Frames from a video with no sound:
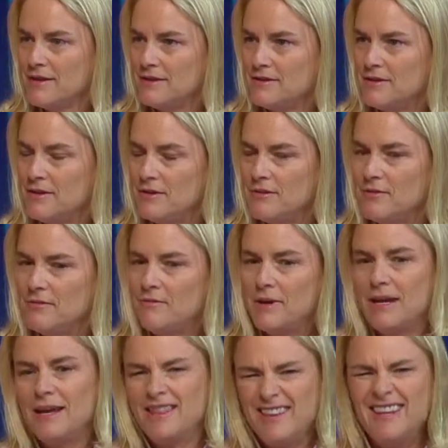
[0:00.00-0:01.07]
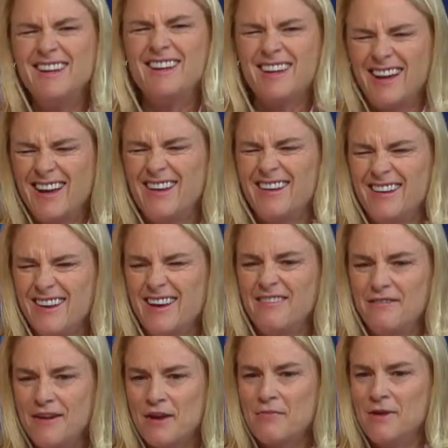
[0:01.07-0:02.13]
So, but I think I
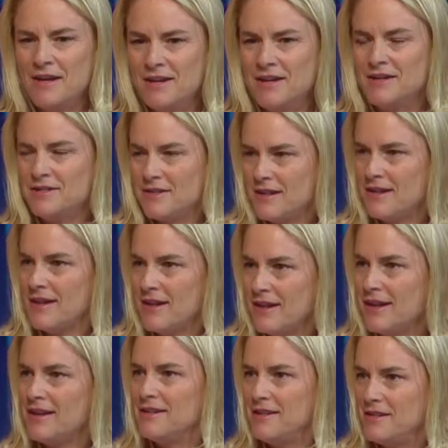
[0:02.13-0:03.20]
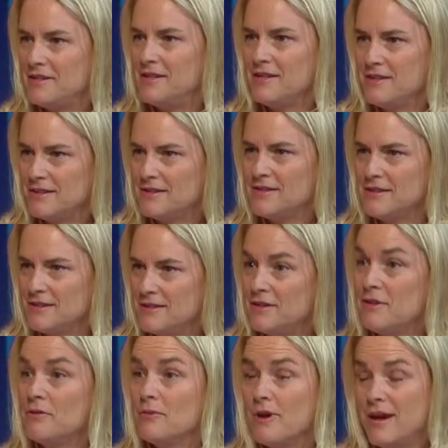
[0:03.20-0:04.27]
found my niche. I like teaching. It's a
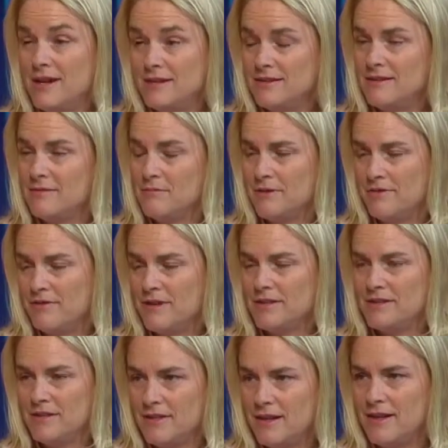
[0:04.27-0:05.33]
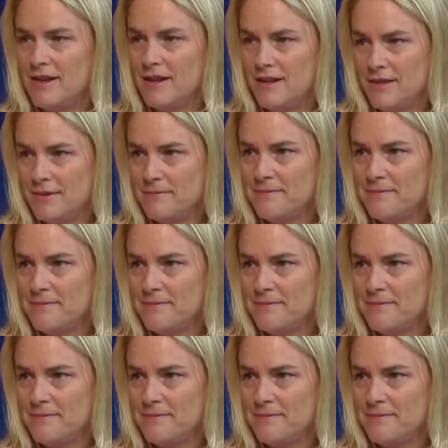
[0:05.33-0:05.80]
great profession. I like it.